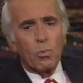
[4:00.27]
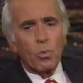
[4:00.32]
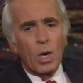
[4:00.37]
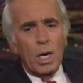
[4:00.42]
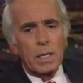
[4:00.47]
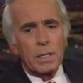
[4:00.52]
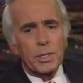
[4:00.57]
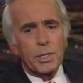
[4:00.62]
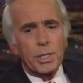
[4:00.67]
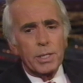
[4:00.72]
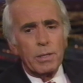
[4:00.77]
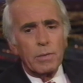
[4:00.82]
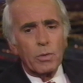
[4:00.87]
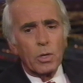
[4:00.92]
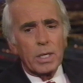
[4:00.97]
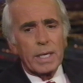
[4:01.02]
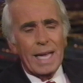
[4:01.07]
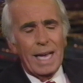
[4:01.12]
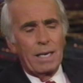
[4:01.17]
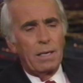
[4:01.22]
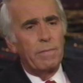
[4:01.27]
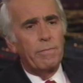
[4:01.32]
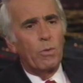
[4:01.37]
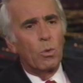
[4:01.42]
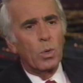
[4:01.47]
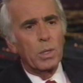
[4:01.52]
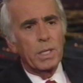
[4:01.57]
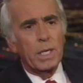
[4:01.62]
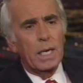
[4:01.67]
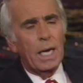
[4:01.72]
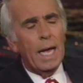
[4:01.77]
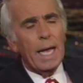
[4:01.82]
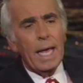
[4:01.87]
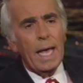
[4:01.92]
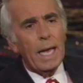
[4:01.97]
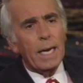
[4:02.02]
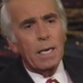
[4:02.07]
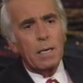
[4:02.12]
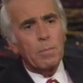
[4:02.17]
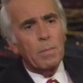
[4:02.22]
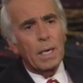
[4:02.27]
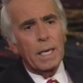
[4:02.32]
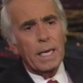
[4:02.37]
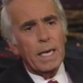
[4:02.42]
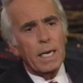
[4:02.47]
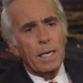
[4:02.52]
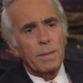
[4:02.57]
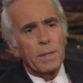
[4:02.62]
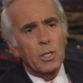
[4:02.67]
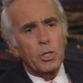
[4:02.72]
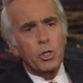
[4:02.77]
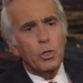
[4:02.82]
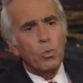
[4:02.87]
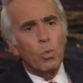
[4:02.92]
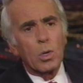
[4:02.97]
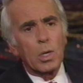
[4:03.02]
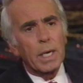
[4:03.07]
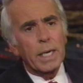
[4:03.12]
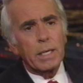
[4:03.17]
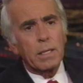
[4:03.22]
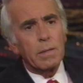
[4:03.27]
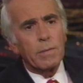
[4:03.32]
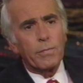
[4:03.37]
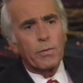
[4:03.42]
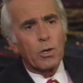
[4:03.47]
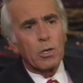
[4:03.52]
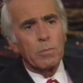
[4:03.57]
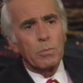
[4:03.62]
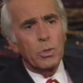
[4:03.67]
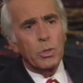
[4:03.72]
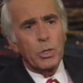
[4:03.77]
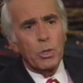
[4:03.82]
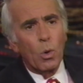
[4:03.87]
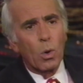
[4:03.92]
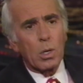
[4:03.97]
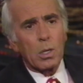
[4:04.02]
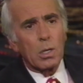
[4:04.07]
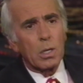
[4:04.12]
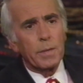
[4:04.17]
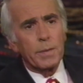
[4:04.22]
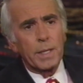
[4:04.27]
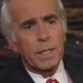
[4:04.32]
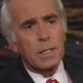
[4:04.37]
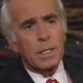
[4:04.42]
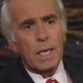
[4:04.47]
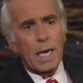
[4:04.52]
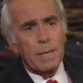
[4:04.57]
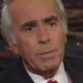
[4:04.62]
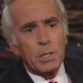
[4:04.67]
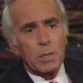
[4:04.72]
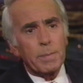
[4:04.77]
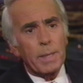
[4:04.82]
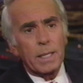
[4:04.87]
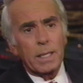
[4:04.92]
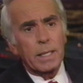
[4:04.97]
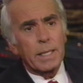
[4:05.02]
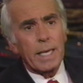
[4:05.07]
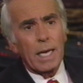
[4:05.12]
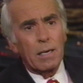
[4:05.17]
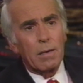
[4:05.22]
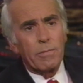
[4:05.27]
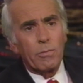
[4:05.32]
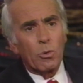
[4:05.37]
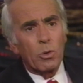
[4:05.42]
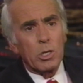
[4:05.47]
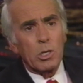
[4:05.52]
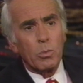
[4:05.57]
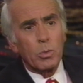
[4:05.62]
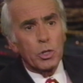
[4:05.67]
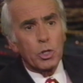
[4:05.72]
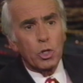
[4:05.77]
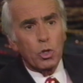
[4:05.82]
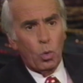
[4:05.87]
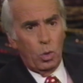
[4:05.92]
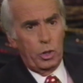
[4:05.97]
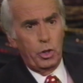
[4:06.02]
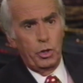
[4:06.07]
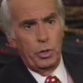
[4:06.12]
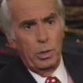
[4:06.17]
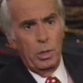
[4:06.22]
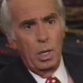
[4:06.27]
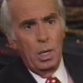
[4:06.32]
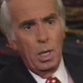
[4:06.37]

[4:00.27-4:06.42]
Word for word: Ron Silver, Californian. I had it in my head that you were a confirmed New Yorker and the time spent in California was torture.